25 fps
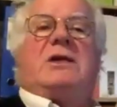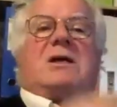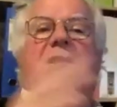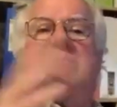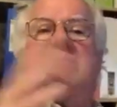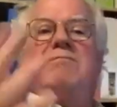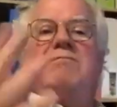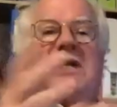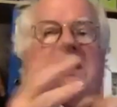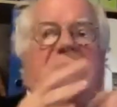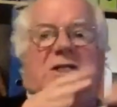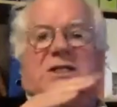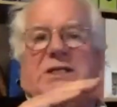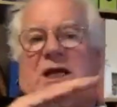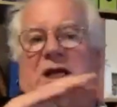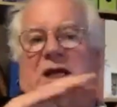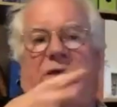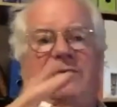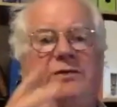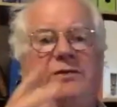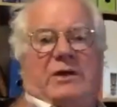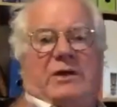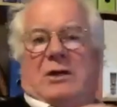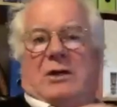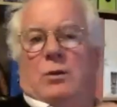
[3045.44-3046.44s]
you can mix
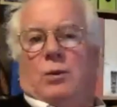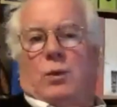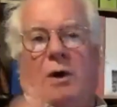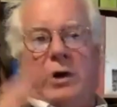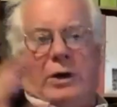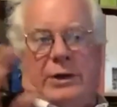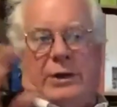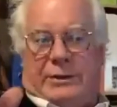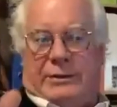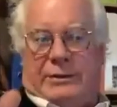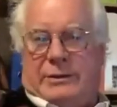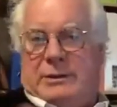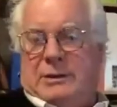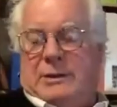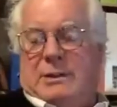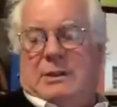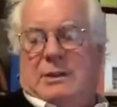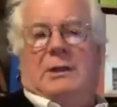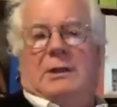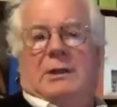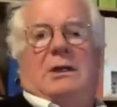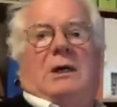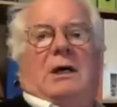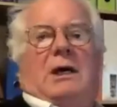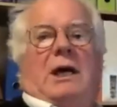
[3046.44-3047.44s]
anything you want.
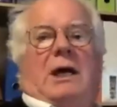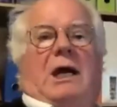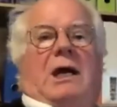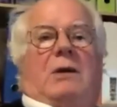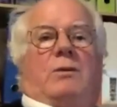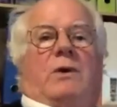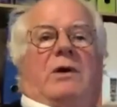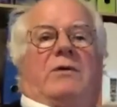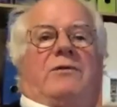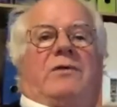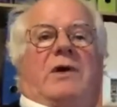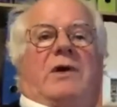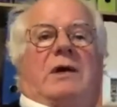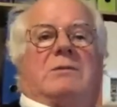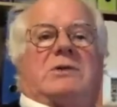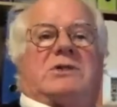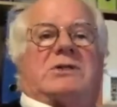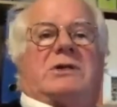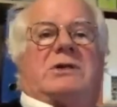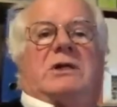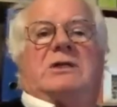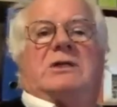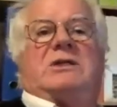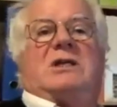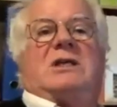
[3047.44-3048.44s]
And with
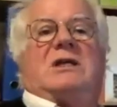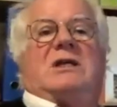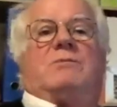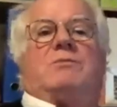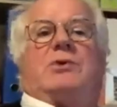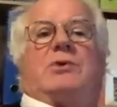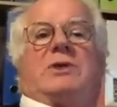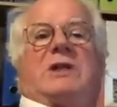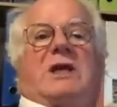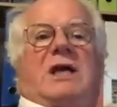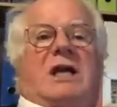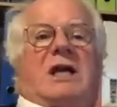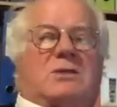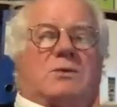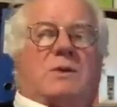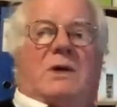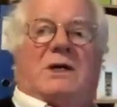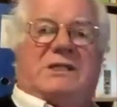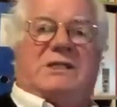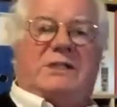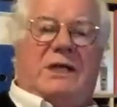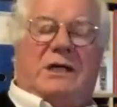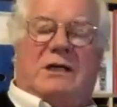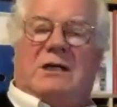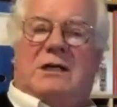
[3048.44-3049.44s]
ambisonics, you can put the
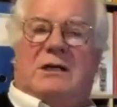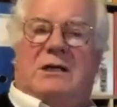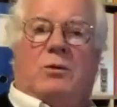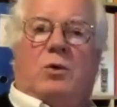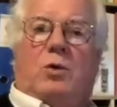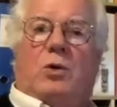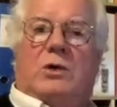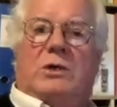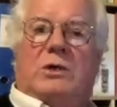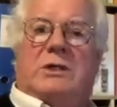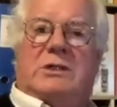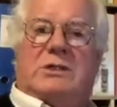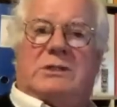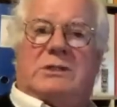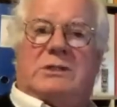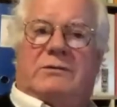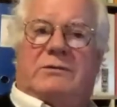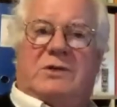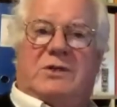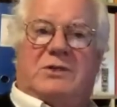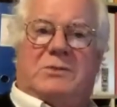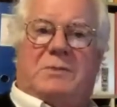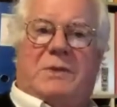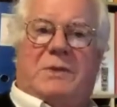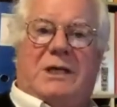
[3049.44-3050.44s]
XYZ coordinates of
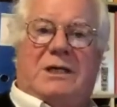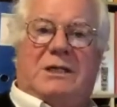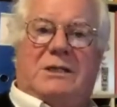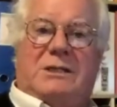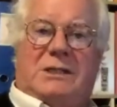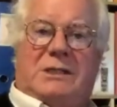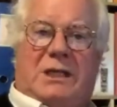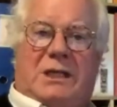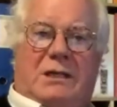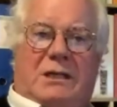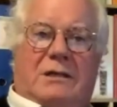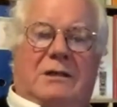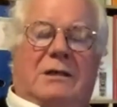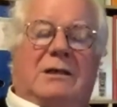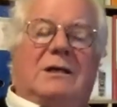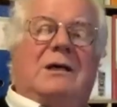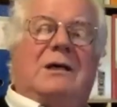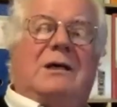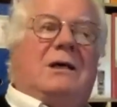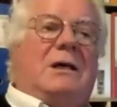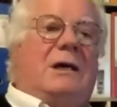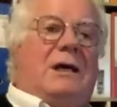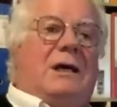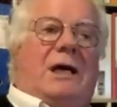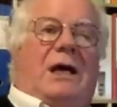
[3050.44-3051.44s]
your speakers in
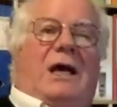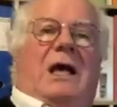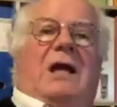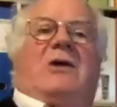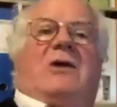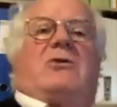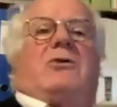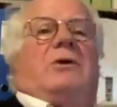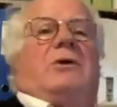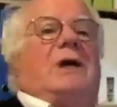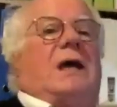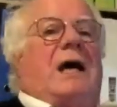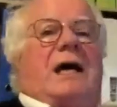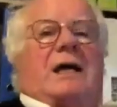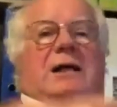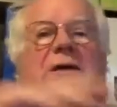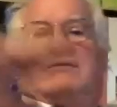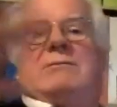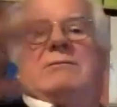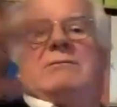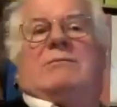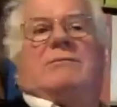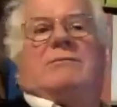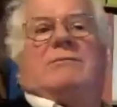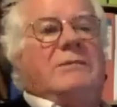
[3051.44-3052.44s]
and
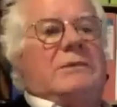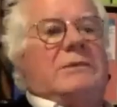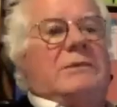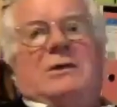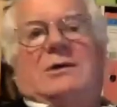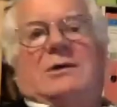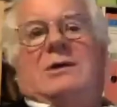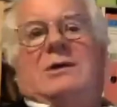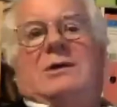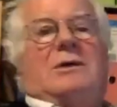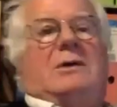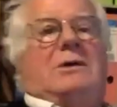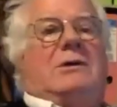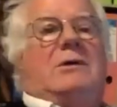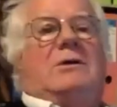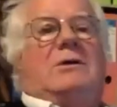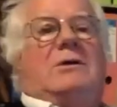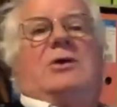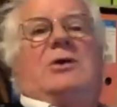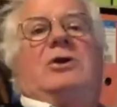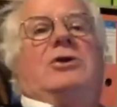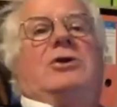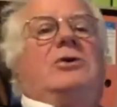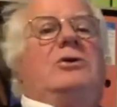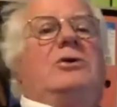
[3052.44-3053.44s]
create
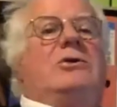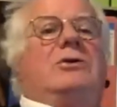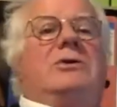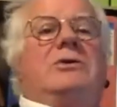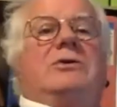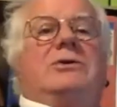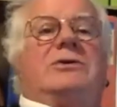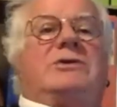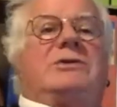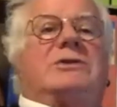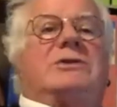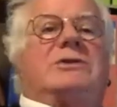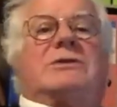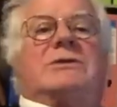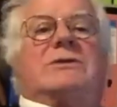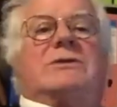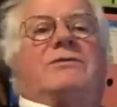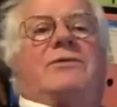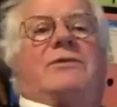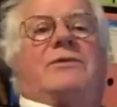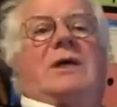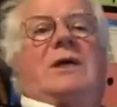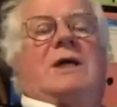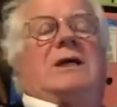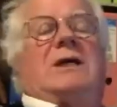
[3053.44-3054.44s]
huge
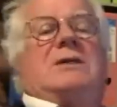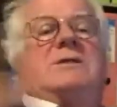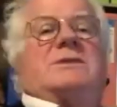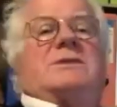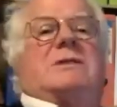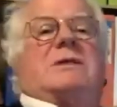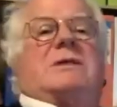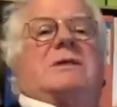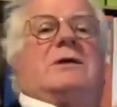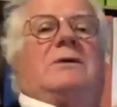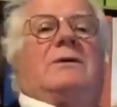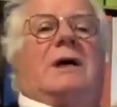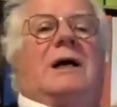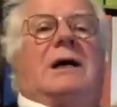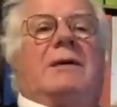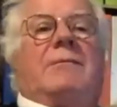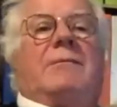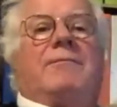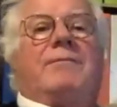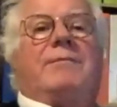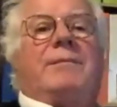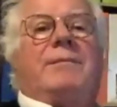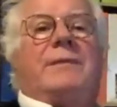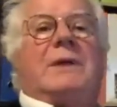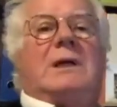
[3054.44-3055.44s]
things. So,
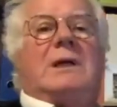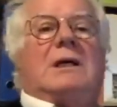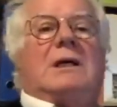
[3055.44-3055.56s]
um,